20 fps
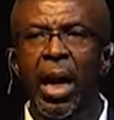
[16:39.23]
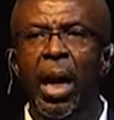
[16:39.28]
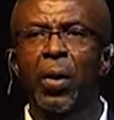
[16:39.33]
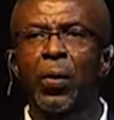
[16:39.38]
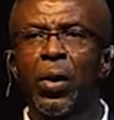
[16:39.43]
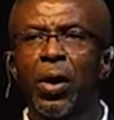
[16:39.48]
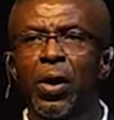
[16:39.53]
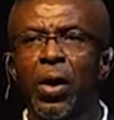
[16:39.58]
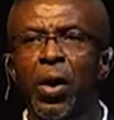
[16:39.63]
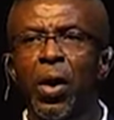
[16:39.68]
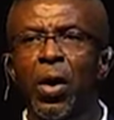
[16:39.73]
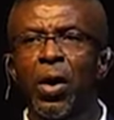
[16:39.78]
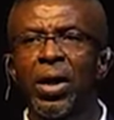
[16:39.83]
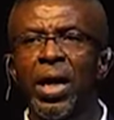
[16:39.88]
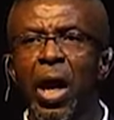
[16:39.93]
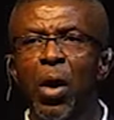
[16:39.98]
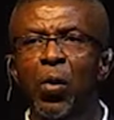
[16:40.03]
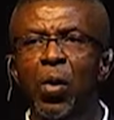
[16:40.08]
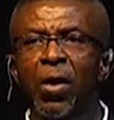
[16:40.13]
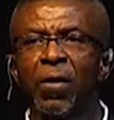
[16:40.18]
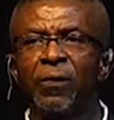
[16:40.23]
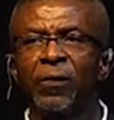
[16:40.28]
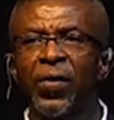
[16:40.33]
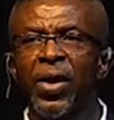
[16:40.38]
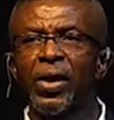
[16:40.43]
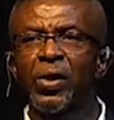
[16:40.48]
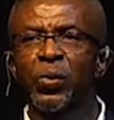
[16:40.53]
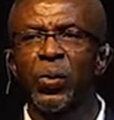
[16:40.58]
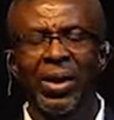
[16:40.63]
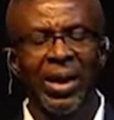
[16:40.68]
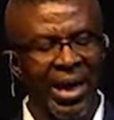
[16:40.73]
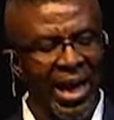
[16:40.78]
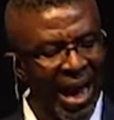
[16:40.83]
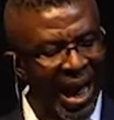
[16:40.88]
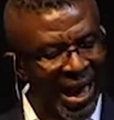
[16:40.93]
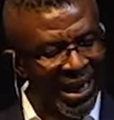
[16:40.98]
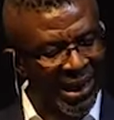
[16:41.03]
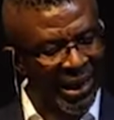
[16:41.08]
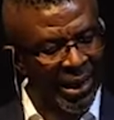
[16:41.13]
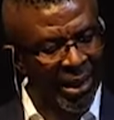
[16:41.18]
Now we know that we're faced with
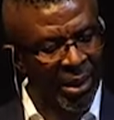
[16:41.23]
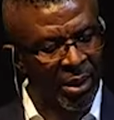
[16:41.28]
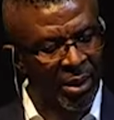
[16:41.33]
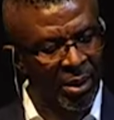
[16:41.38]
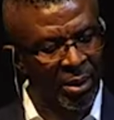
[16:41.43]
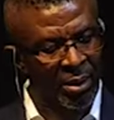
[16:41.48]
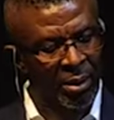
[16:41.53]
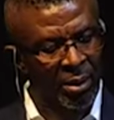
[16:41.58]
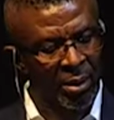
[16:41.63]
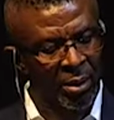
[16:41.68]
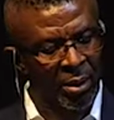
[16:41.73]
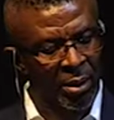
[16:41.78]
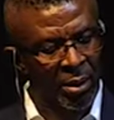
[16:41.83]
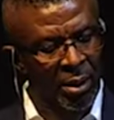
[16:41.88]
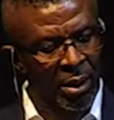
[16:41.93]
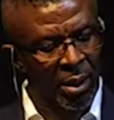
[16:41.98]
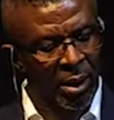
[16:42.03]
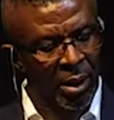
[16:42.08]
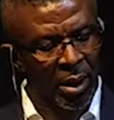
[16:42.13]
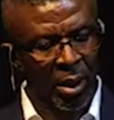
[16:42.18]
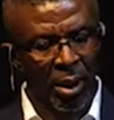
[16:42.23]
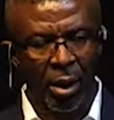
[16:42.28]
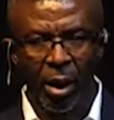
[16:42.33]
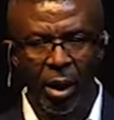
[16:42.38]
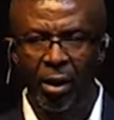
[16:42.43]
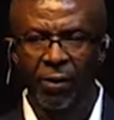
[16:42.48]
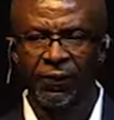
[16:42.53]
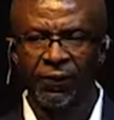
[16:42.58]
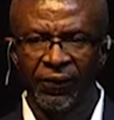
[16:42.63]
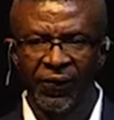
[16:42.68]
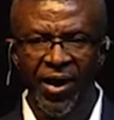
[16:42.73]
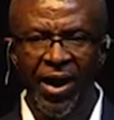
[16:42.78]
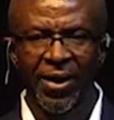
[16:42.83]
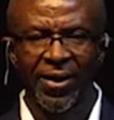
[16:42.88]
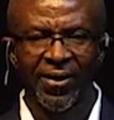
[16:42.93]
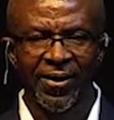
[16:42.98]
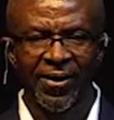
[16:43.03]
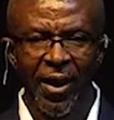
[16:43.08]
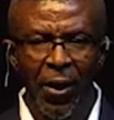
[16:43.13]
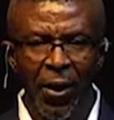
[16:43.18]
lack of
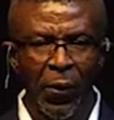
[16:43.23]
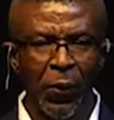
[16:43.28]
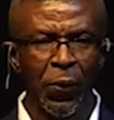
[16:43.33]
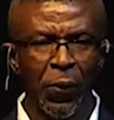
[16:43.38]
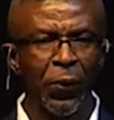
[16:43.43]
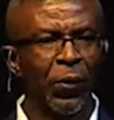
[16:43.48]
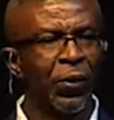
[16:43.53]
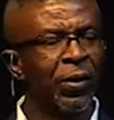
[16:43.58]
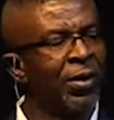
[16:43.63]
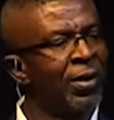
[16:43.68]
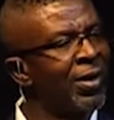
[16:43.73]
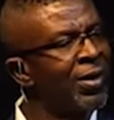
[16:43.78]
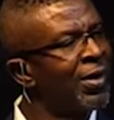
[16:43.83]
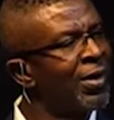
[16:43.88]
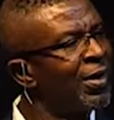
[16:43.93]
faith, though